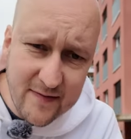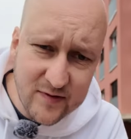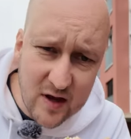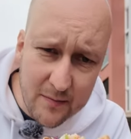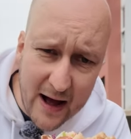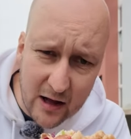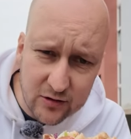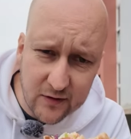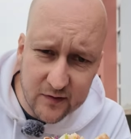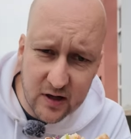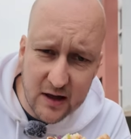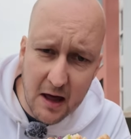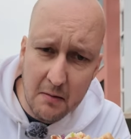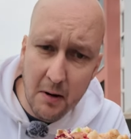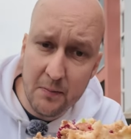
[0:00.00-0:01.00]
and the amount of
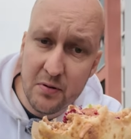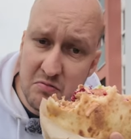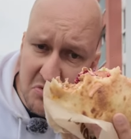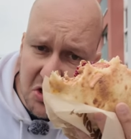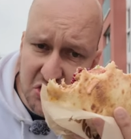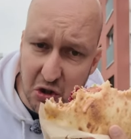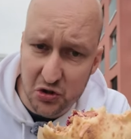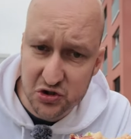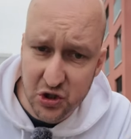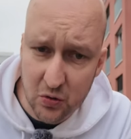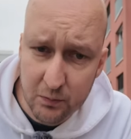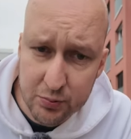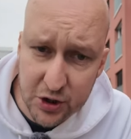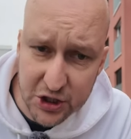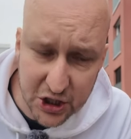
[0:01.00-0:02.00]
the kebab is
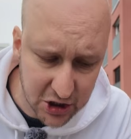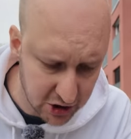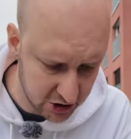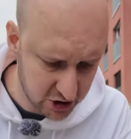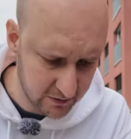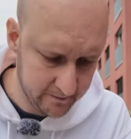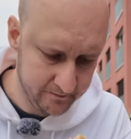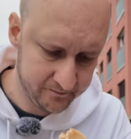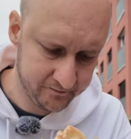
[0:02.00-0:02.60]
also pretty good.